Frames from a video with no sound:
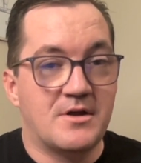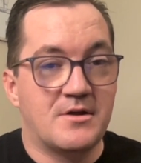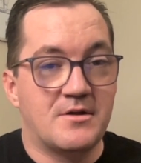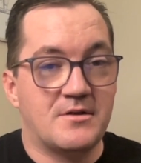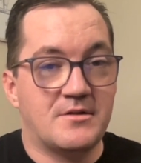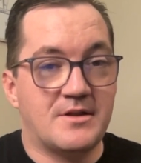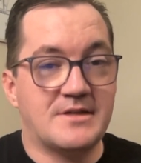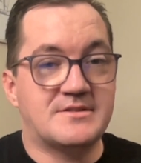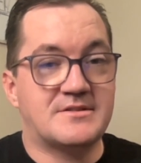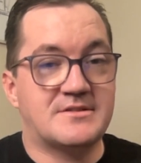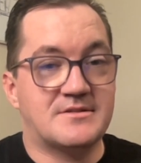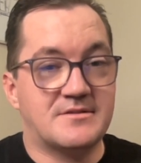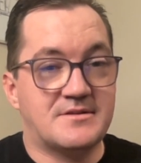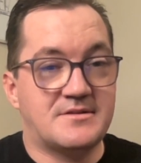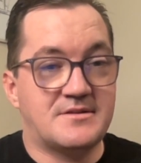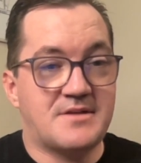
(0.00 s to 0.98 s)
let's
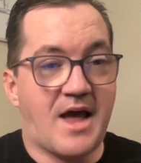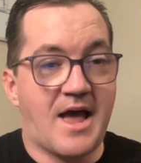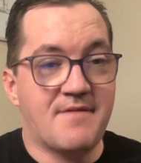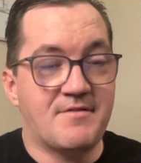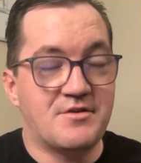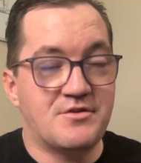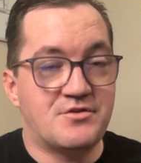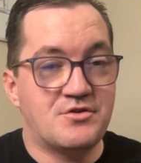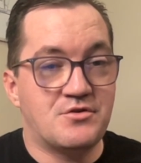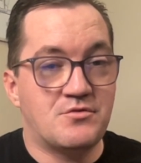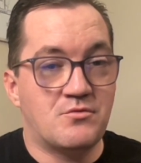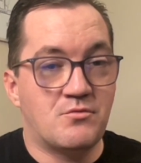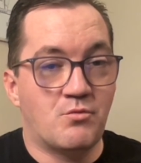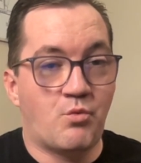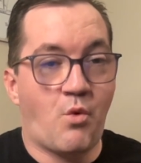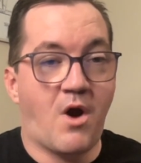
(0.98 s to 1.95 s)
dive into
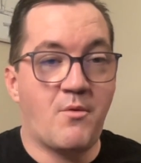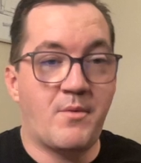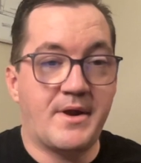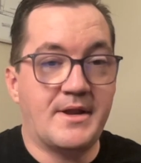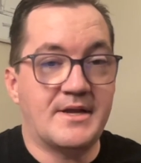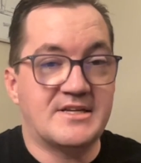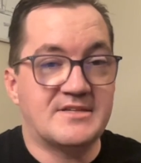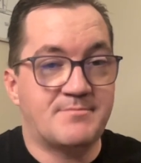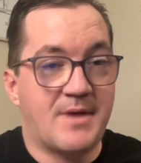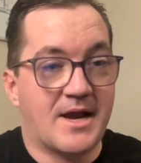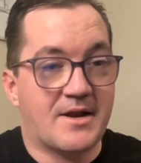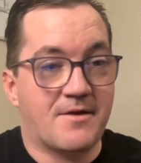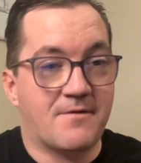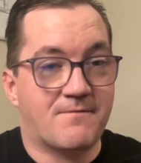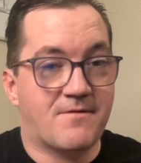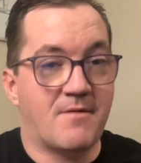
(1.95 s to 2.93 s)
what we can
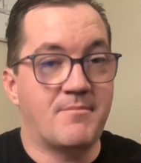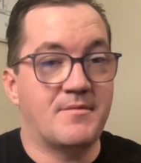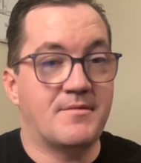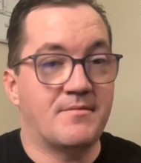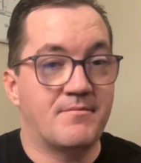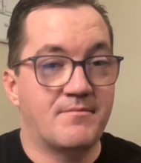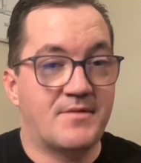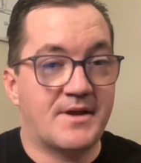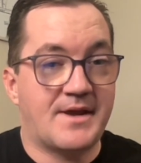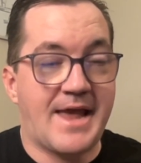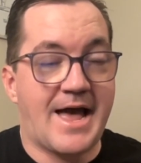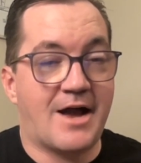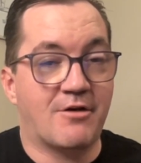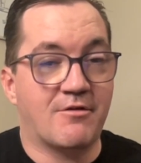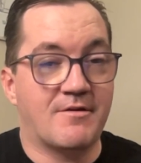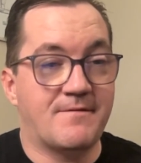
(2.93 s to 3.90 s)
expect from the
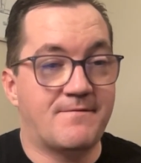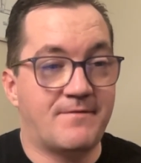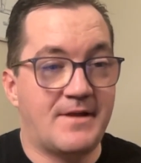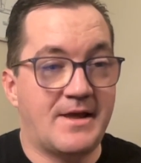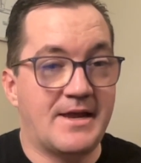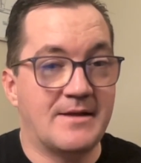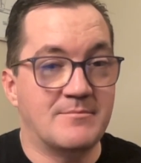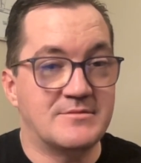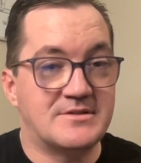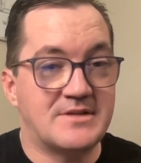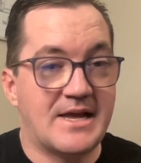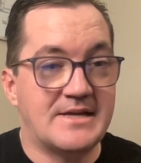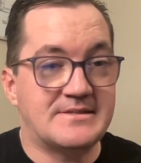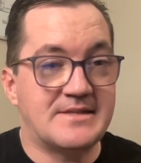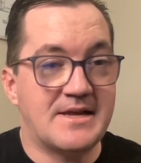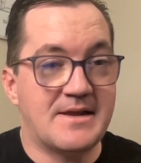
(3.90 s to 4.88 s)
Calgary Flames
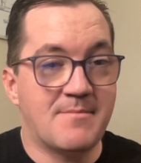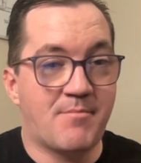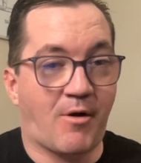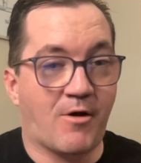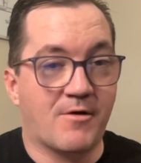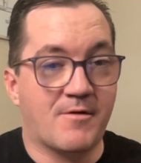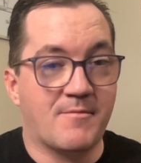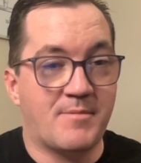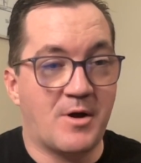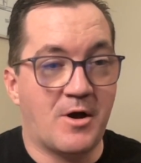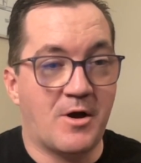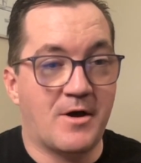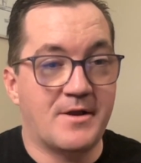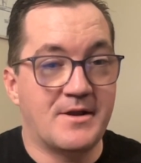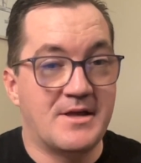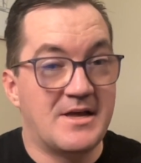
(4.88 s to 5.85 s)
as they embark
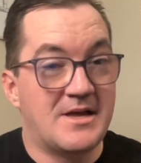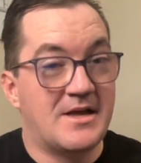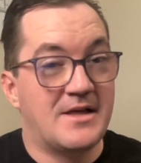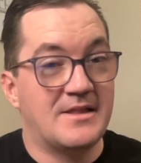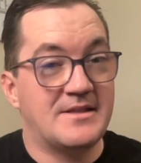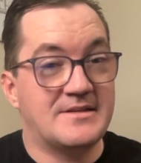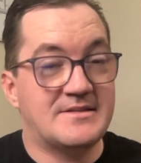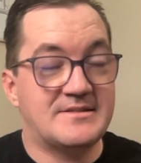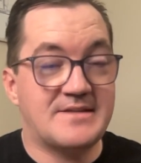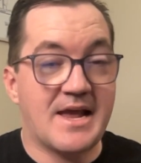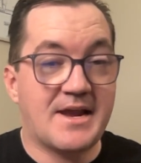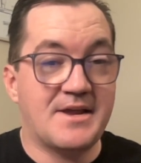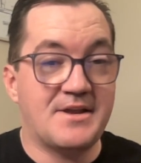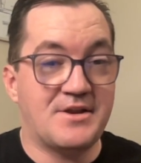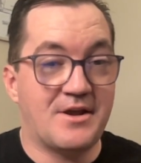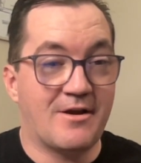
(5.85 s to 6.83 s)
upon the
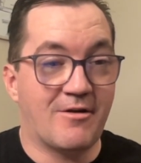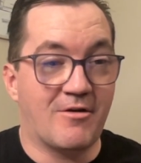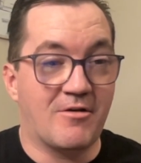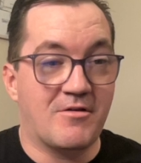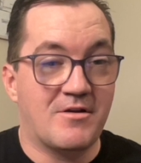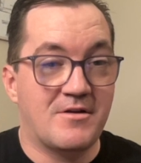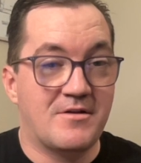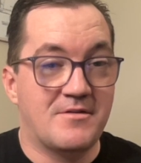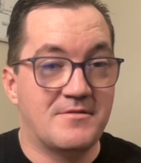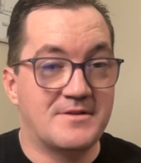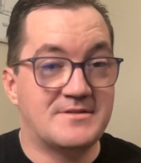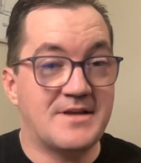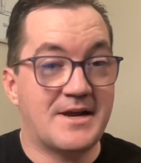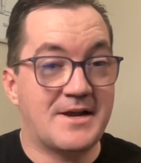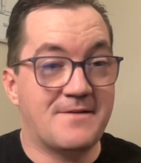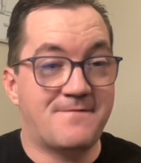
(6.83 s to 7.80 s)
second
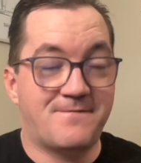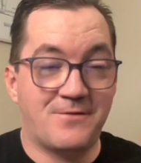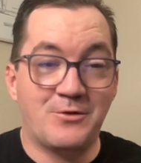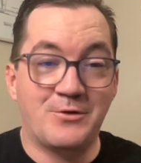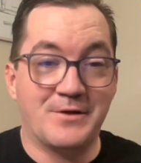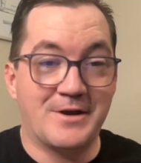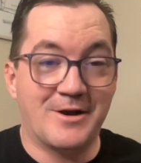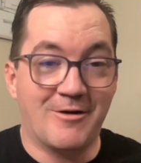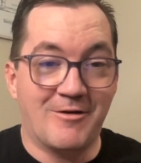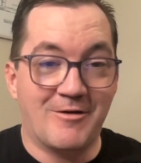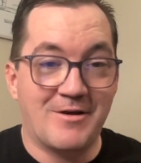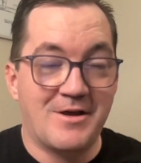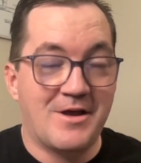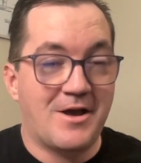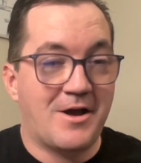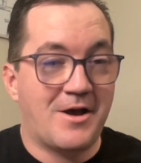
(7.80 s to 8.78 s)
full year
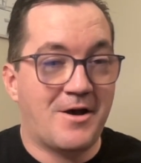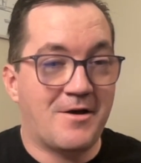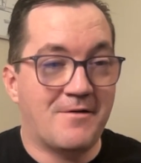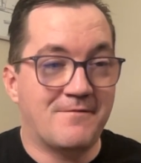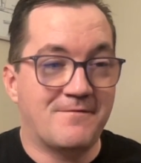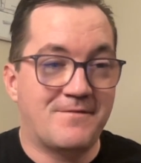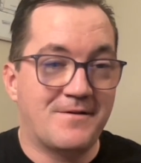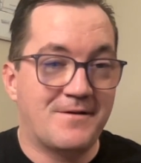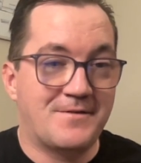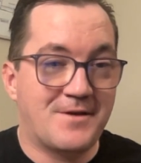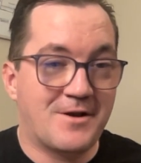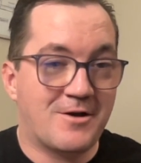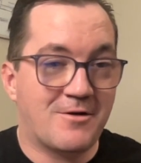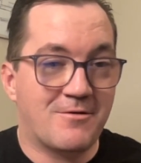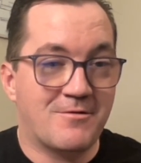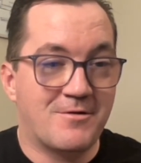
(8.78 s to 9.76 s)
of
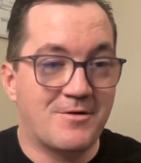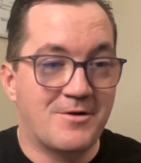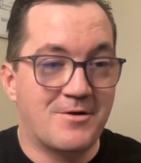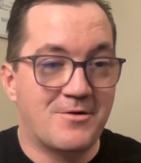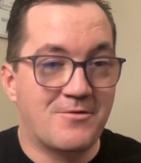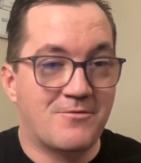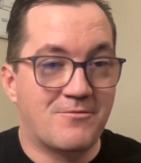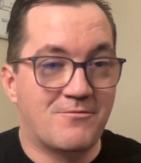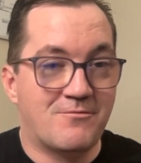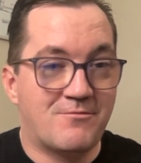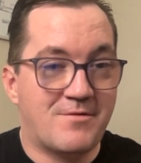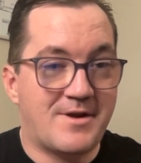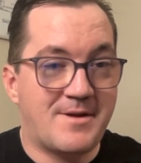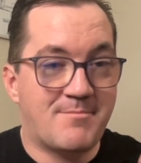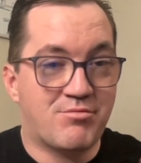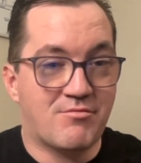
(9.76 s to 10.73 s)
their
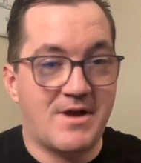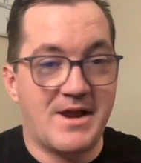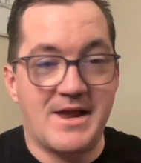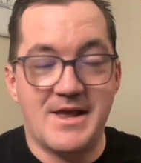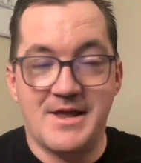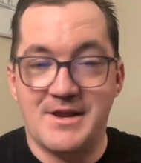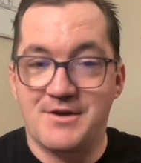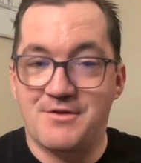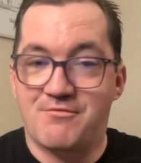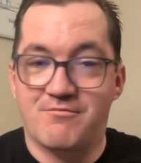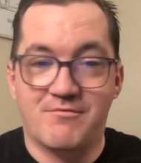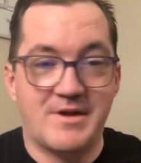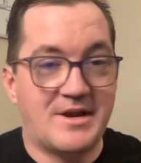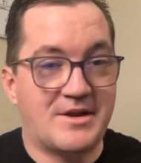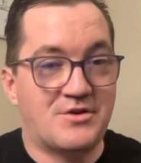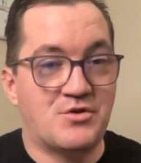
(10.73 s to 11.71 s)
rebrand,
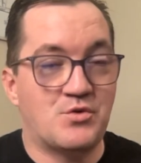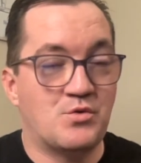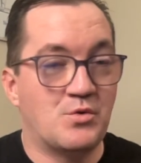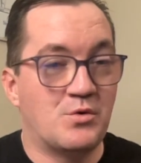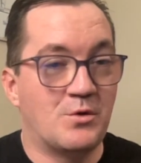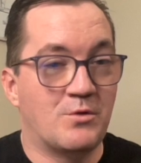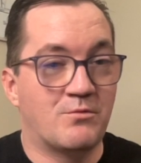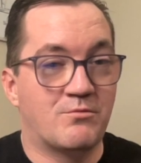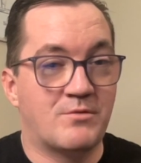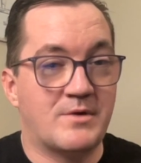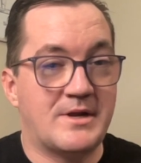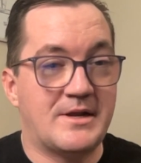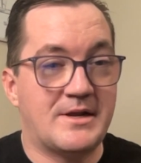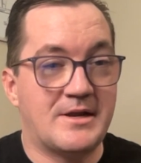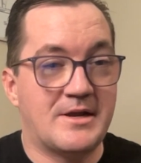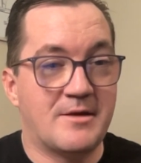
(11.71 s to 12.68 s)
retool,
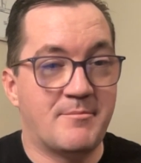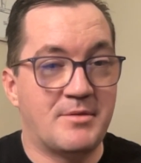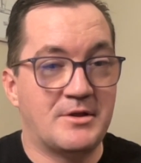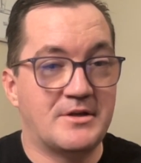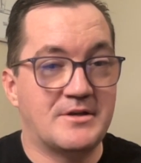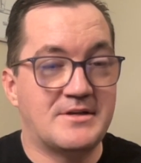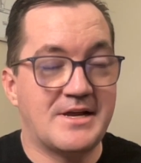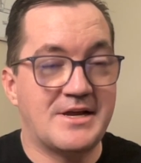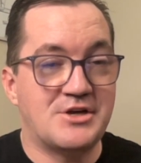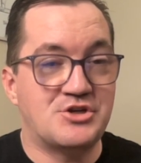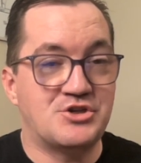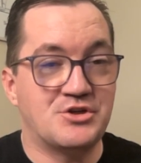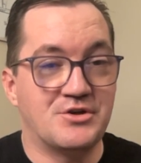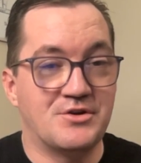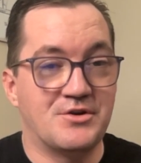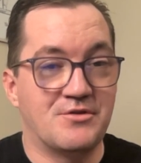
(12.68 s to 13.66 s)

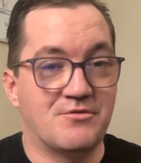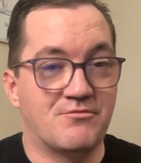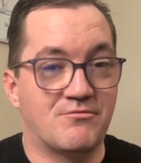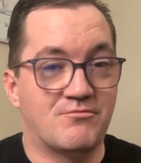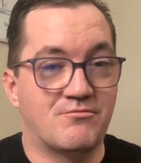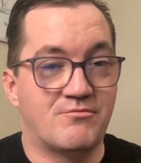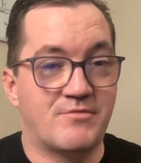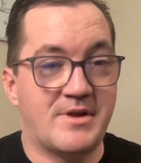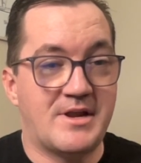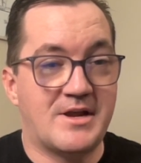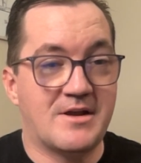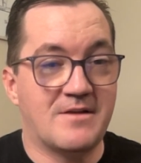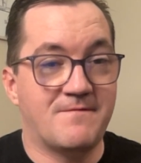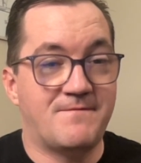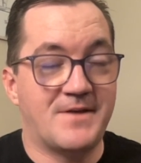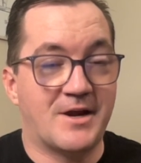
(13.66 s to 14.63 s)
rehabilitation,
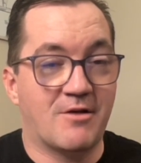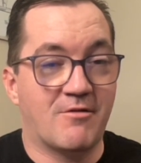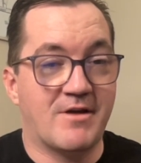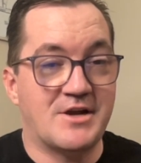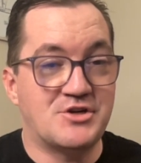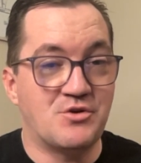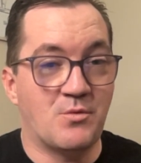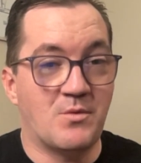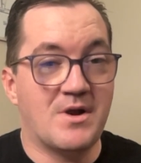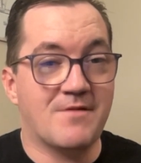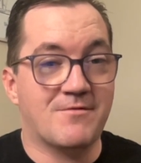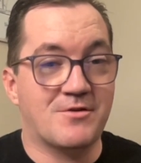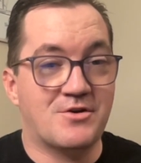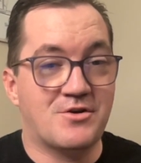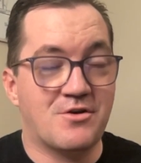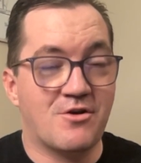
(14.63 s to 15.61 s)
reconfiguration,
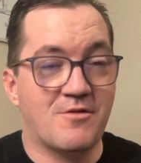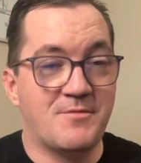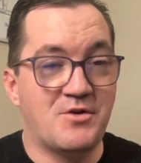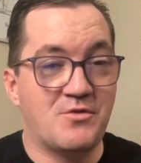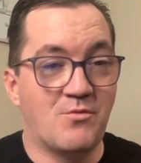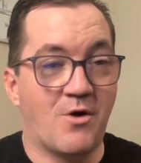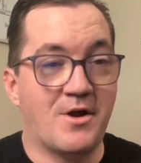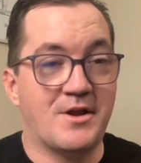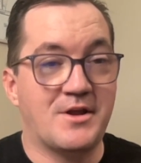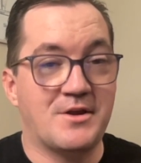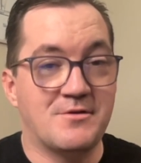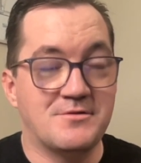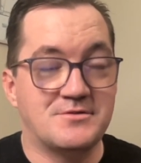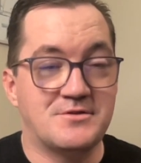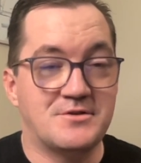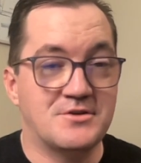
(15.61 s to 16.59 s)
whatever term you want to
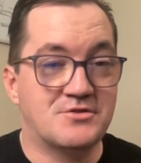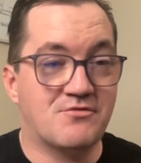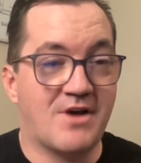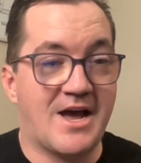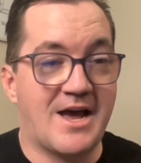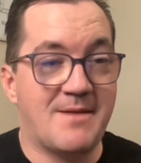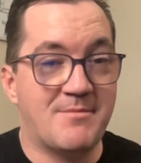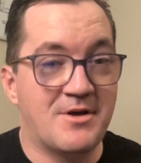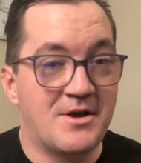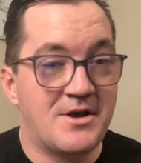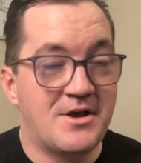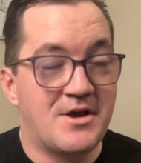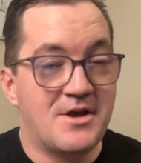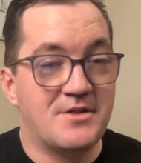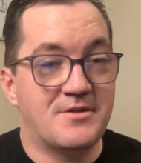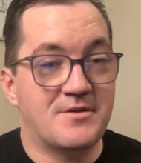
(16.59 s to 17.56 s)
use to describe
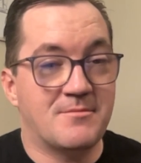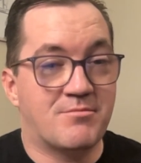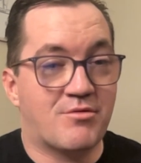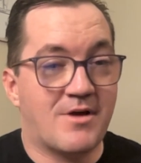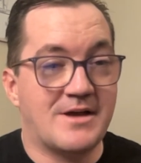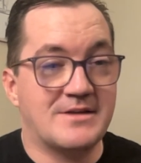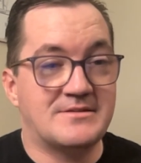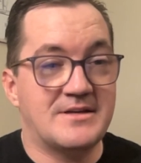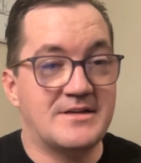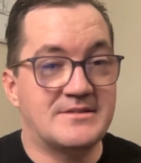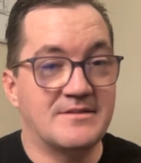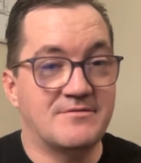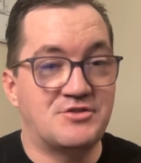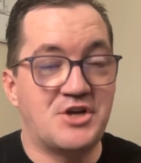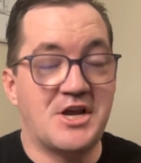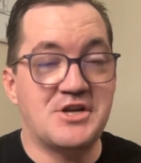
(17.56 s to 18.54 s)
the process
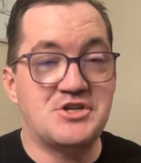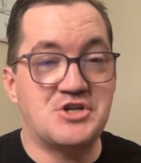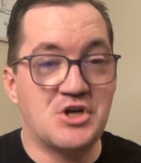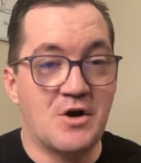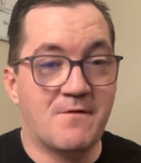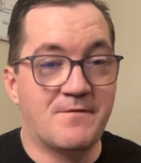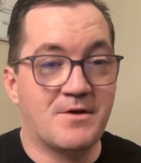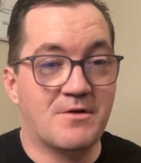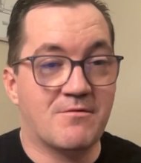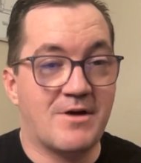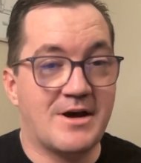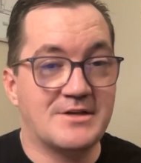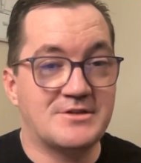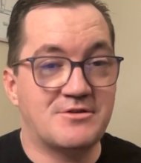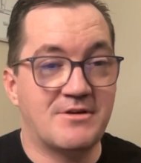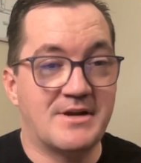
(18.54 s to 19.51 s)
of changing over their
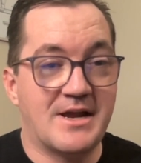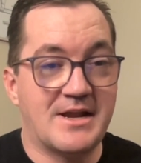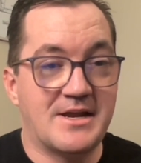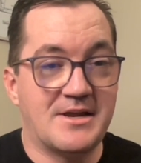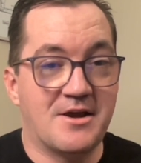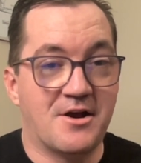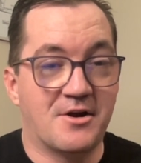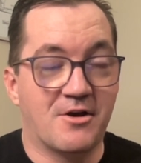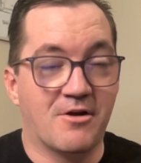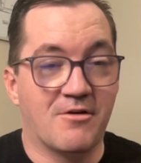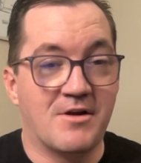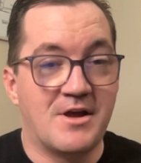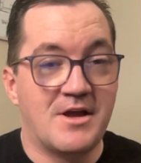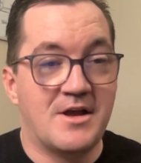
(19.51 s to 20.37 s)
roster and getting younger.